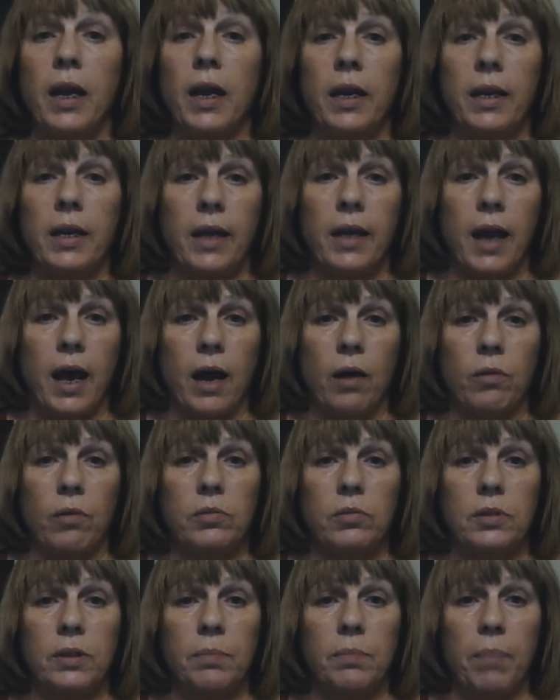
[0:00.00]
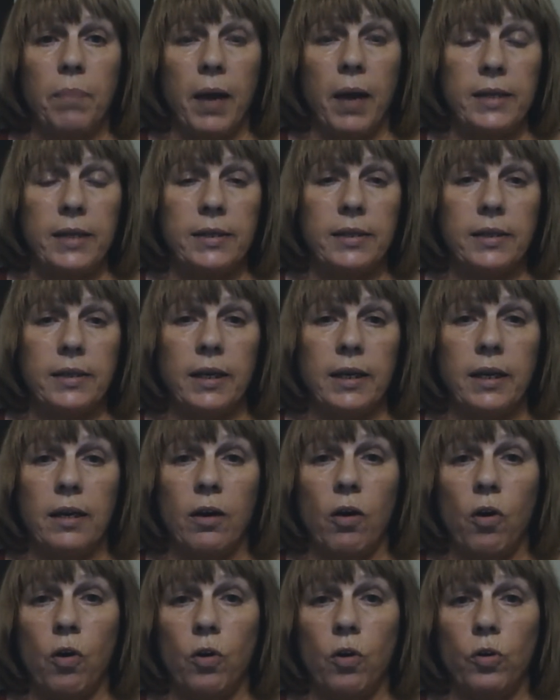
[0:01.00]
Now,
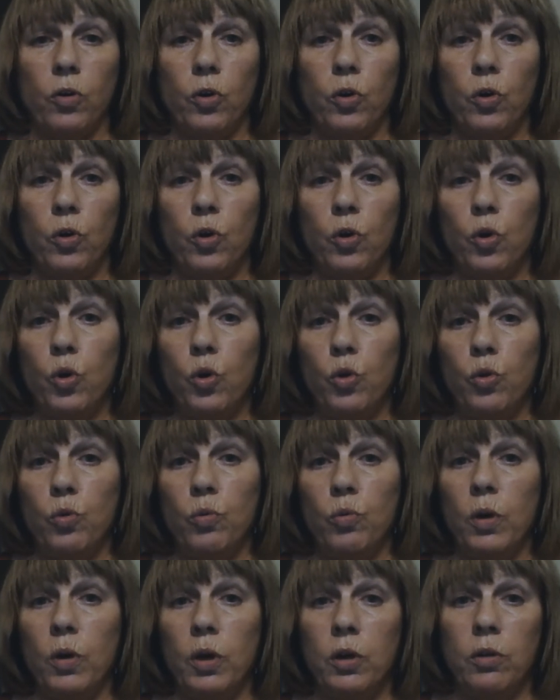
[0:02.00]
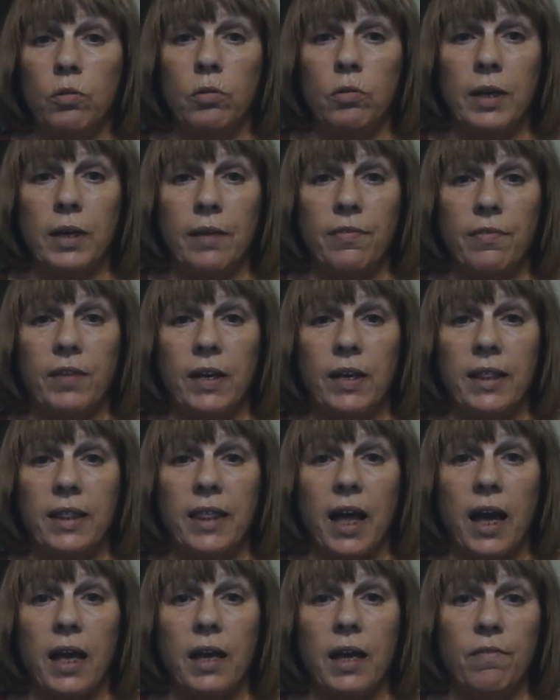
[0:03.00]
depending on who you're giving
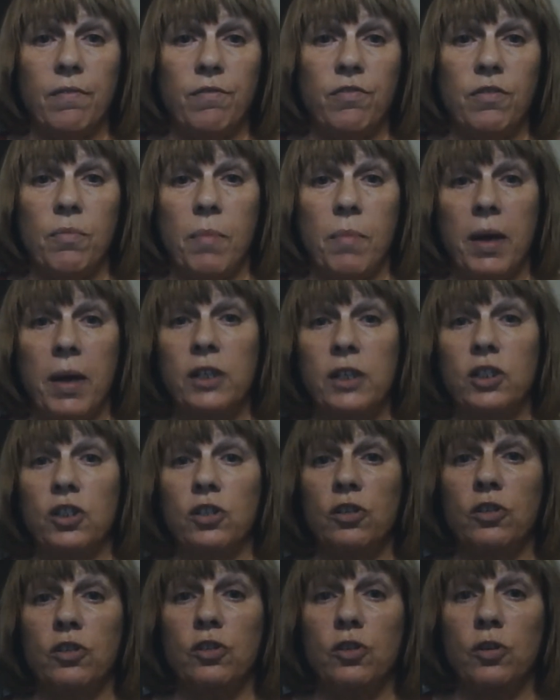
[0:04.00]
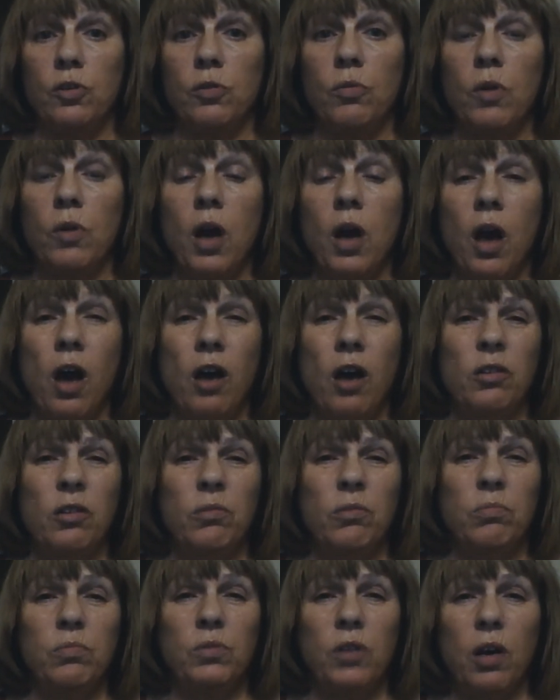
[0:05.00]
that information to,
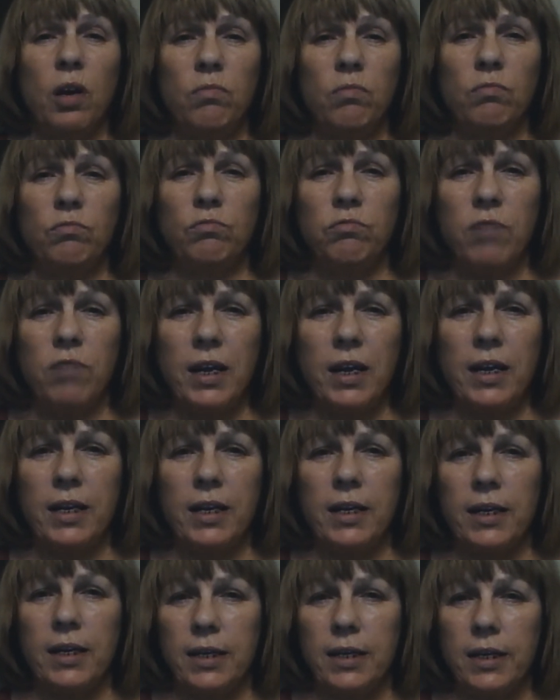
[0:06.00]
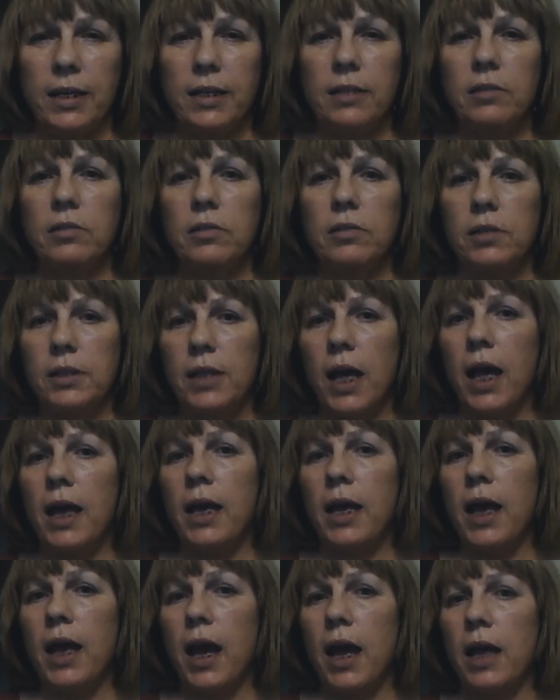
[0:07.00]
you don't really need to
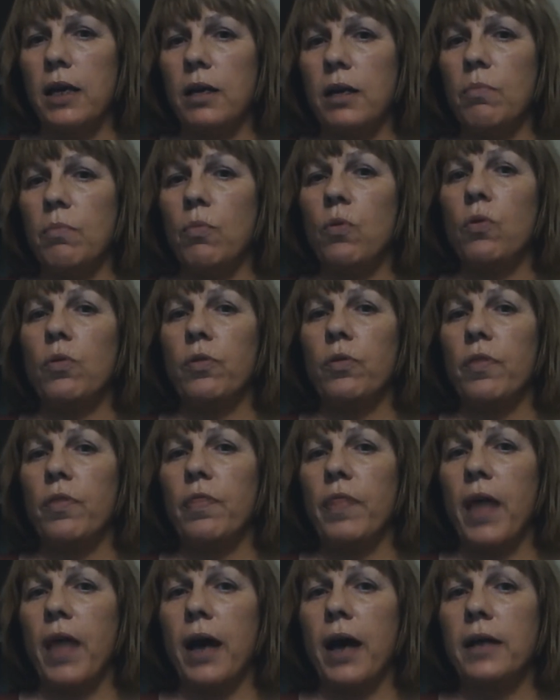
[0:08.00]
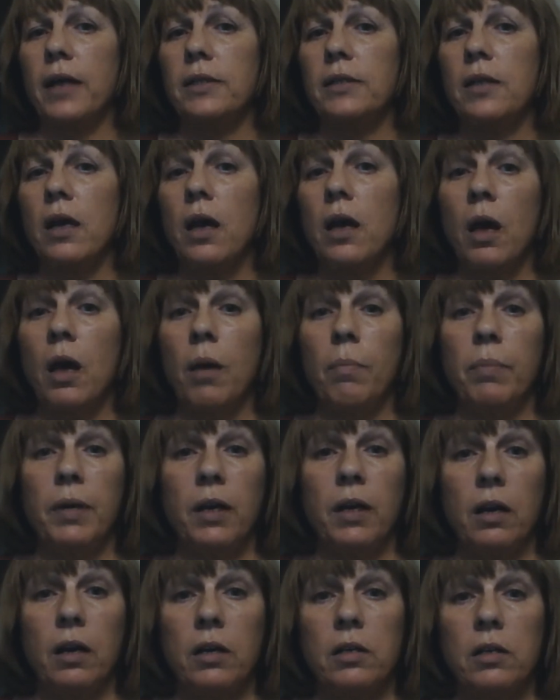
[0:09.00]
say any more than that,
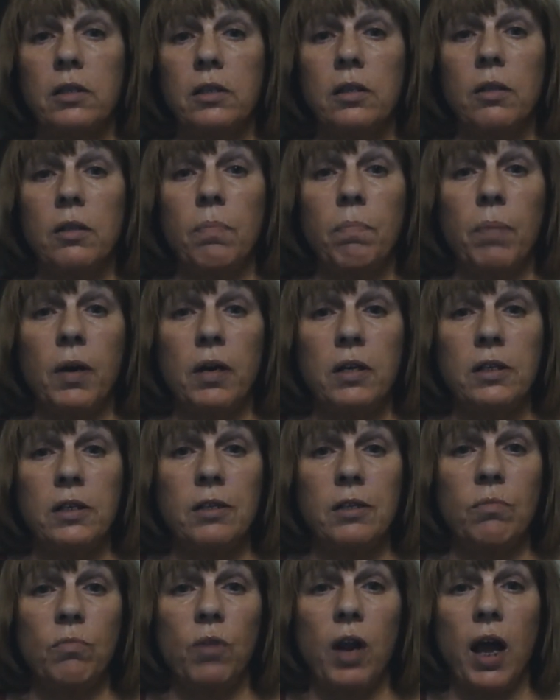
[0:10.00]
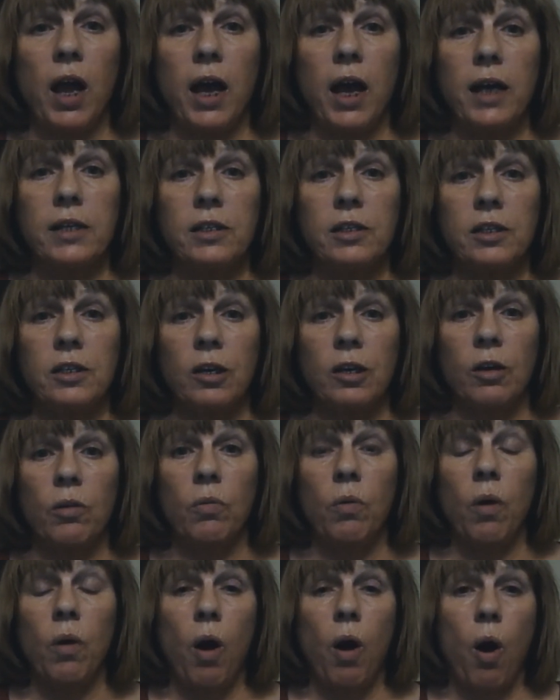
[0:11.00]
because the person will ask you,